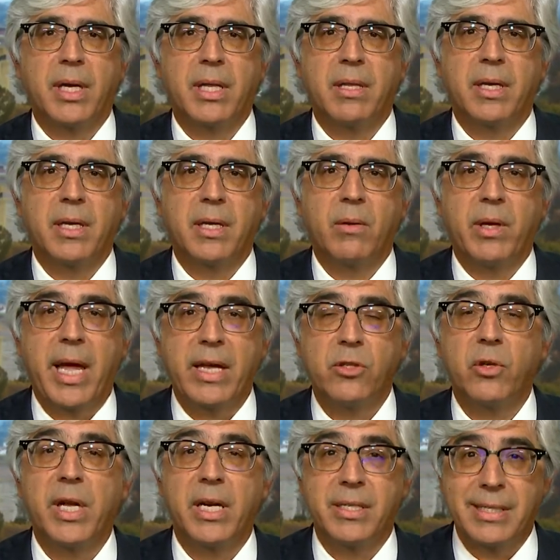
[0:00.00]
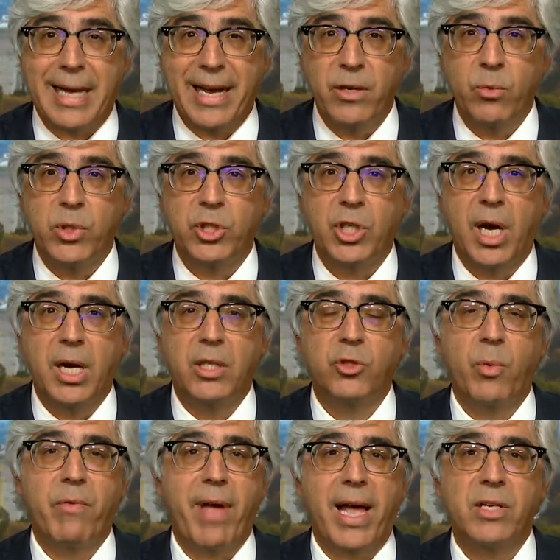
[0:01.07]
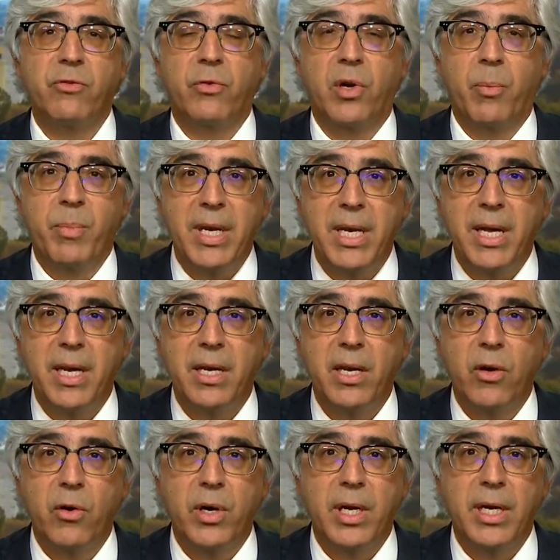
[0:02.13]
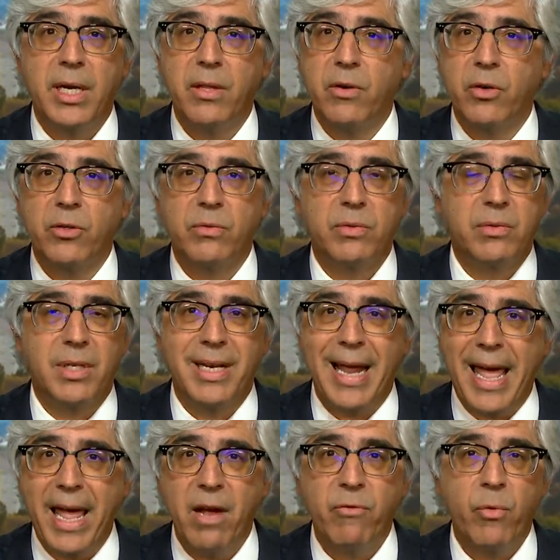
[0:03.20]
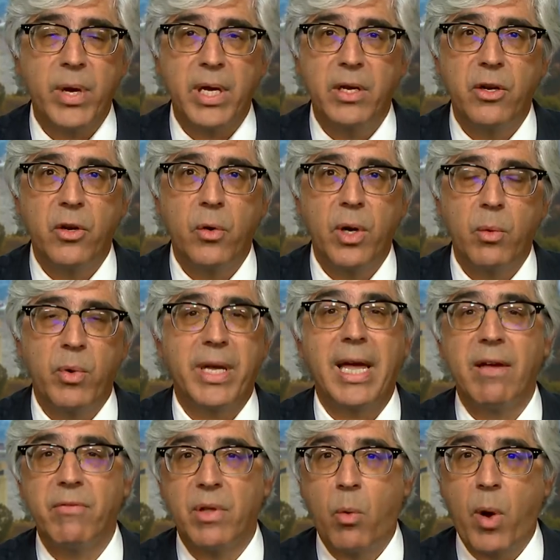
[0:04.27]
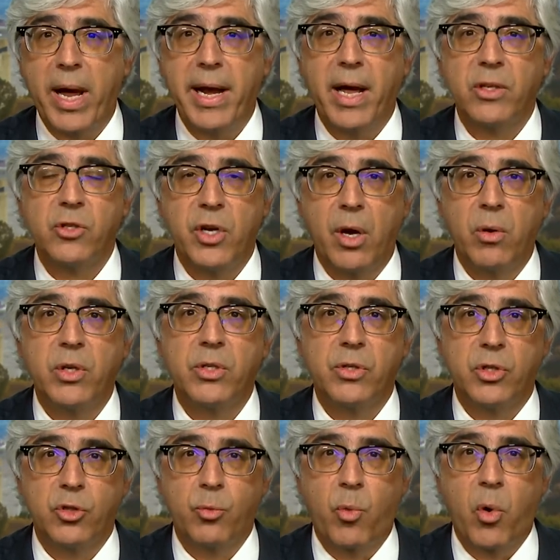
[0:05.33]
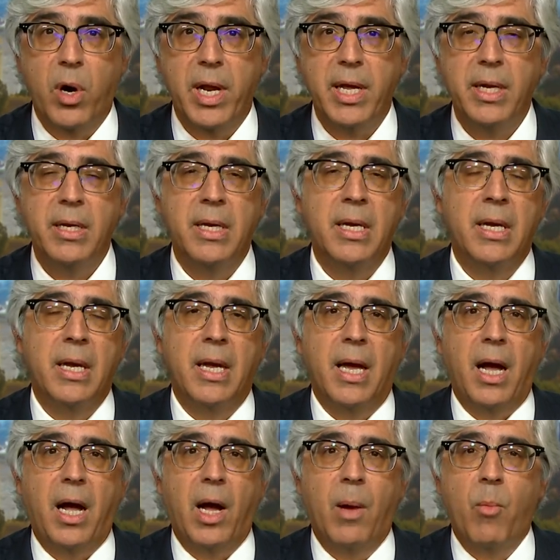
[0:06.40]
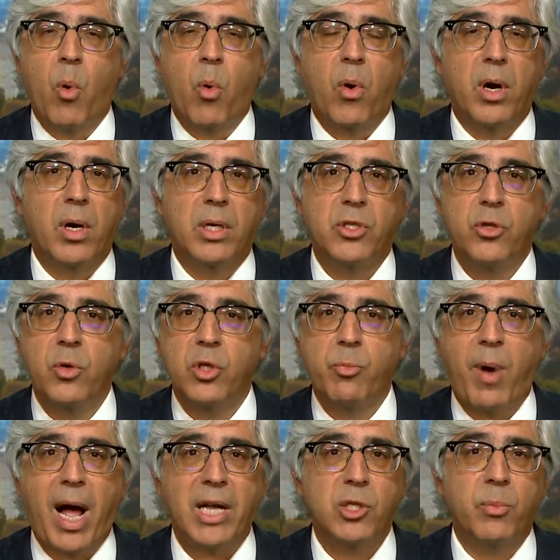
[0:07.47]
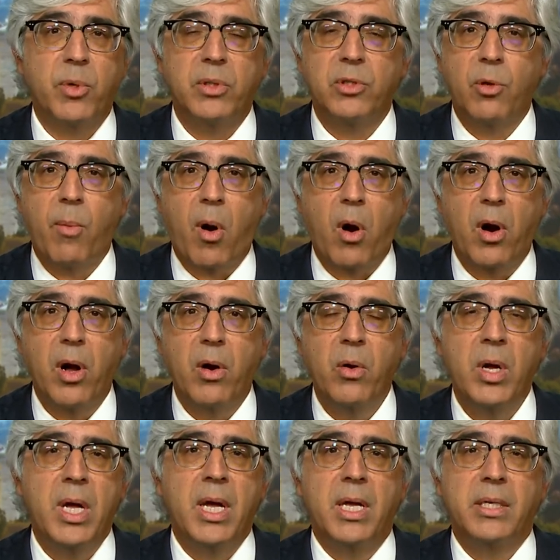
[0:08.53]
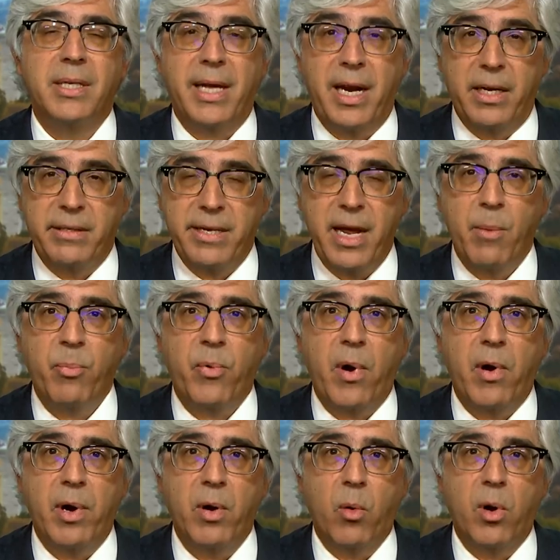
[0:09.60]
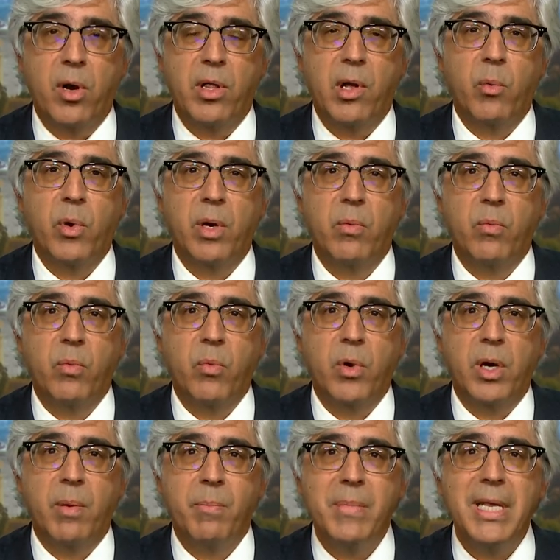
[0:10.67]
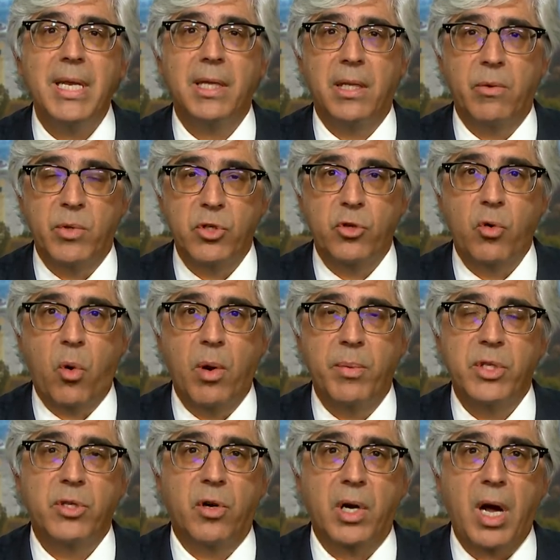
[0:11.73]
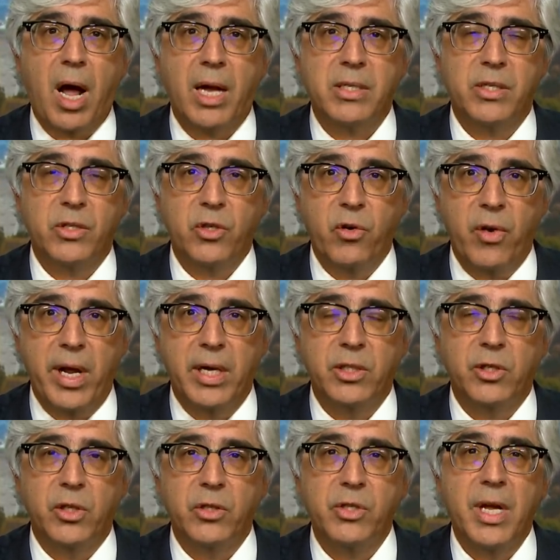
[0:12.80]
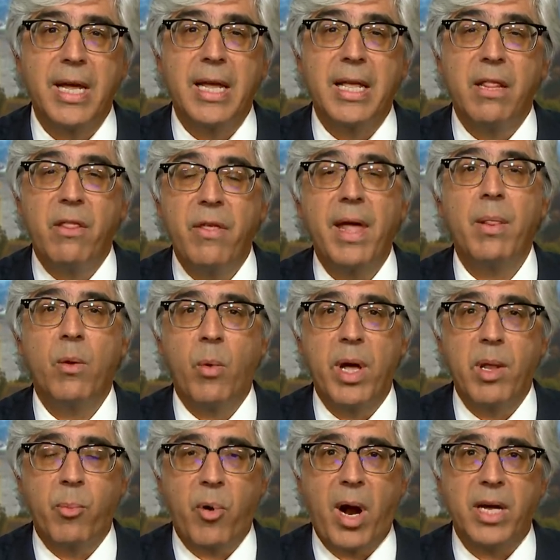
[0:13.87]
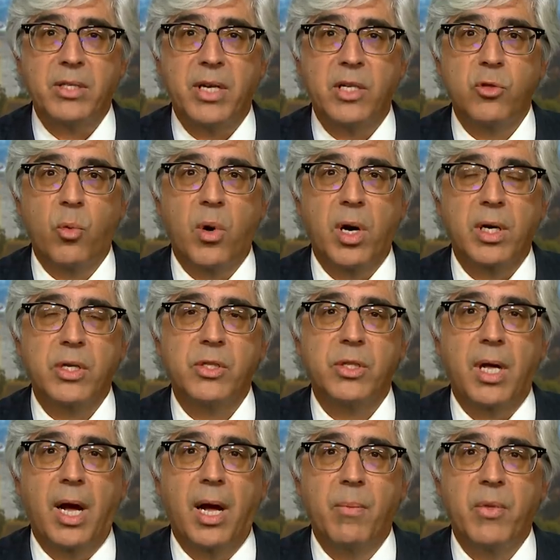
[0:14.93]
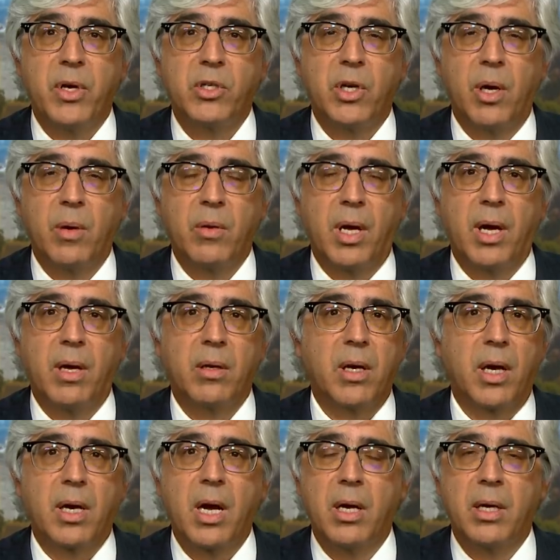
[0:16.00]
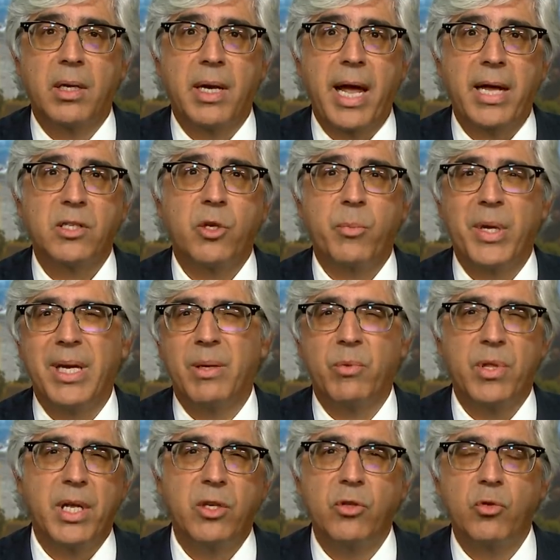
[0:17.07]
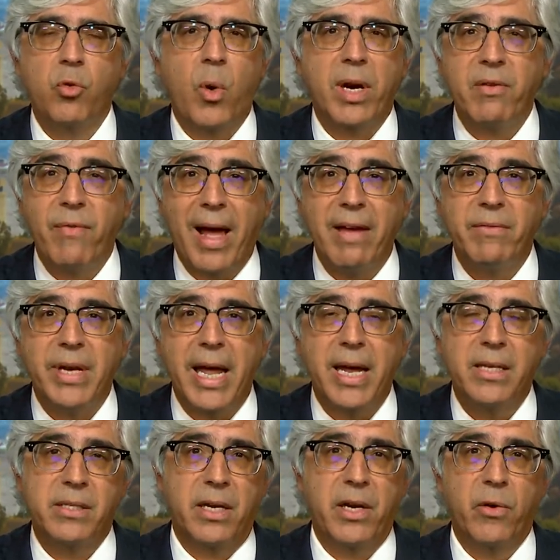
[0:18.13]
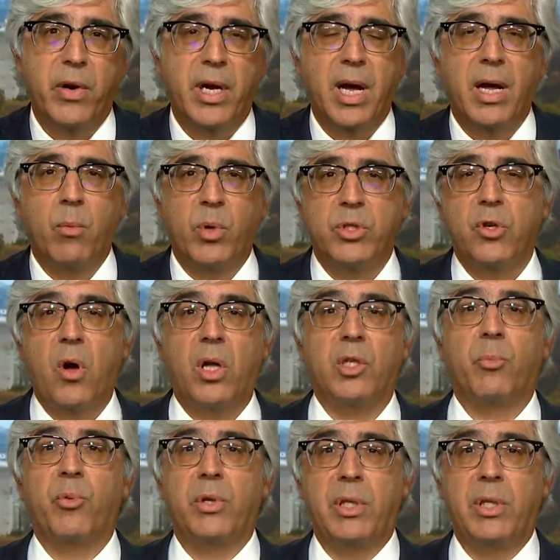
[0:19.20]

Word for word: The, the, case will get assigned to a judge. We've asked for an immediate hearing either today if we can do it. We gave the White House notice this morning um, mm -hmm. or as soon as possible tomorrow to get a temporary order that would, would immediately restore Mr. Acosta's credentials. Mm -hmm. Then the way the process works, uh, there's a, a, a, it has to be within 25 days a hearing on what's called a